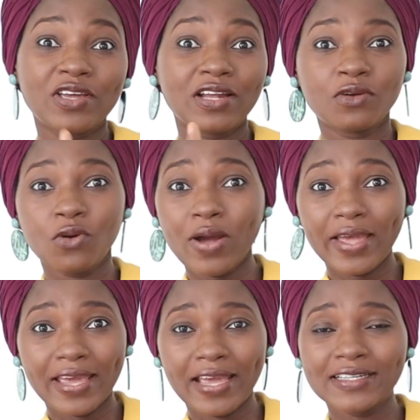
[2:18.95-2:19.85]
You can go
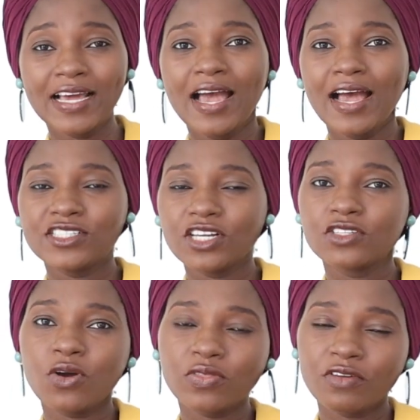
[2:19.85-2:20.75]
ahead and
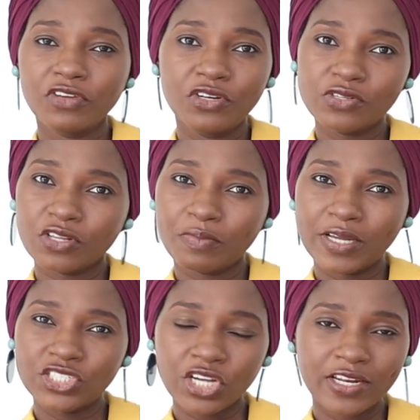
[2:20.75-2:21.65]
check the other videos on
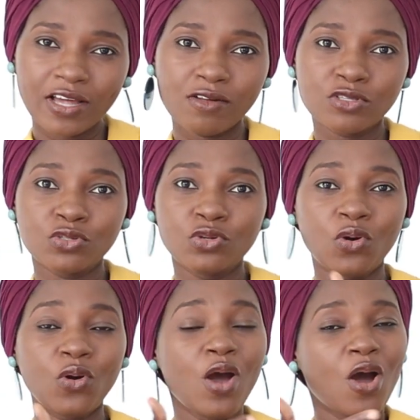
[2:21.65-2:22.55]
my channel to
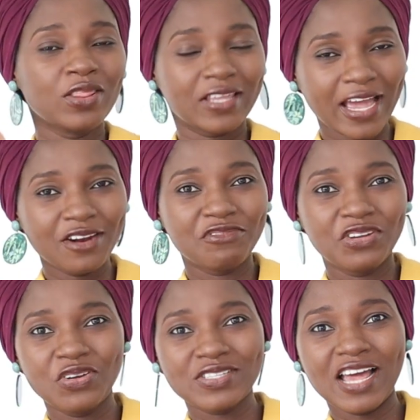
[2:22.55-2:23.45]
know the kind of
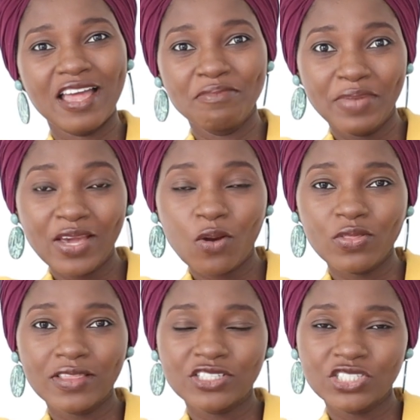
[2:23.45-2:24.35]
videos I make
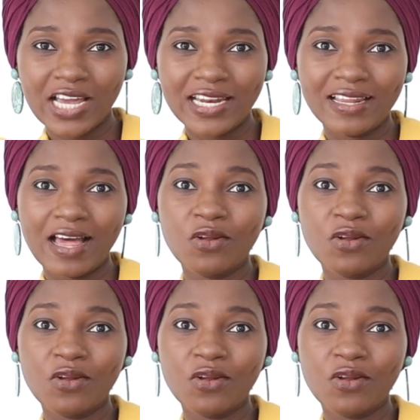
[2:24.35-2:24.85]
on the channel,